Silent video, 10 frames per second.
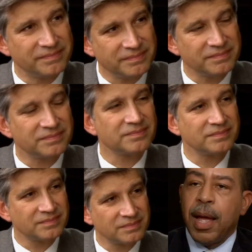Okay.
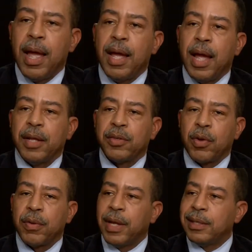And
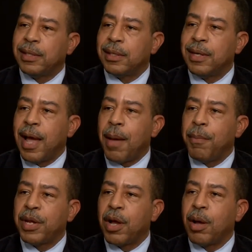so they did not
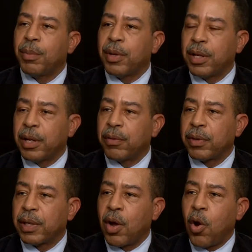become
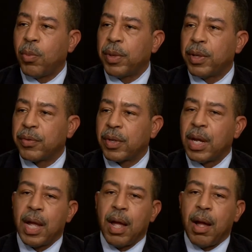literally homeless.
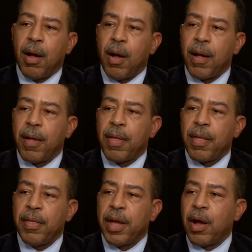
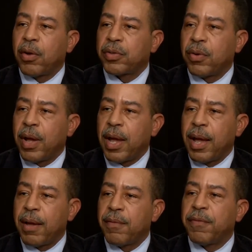They also
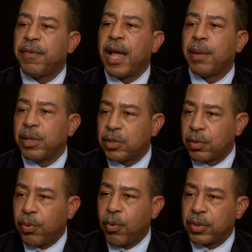had family
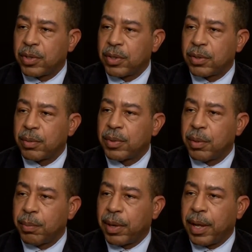support systems
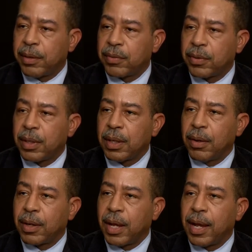in place.
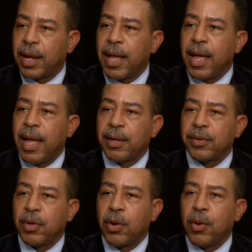Okay. And
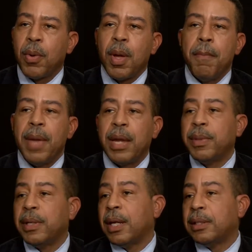so
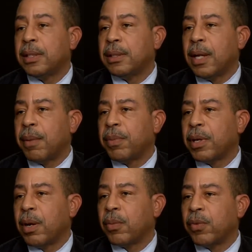maybe they did not
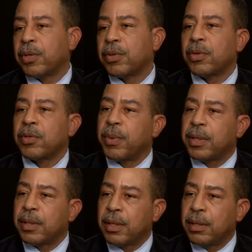become renters,
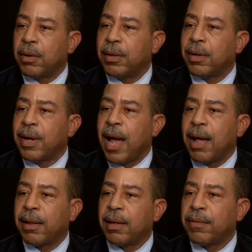but, you know, they're
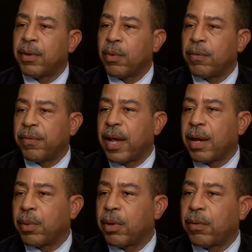now living with
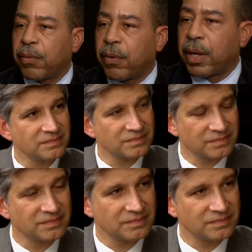family or friends.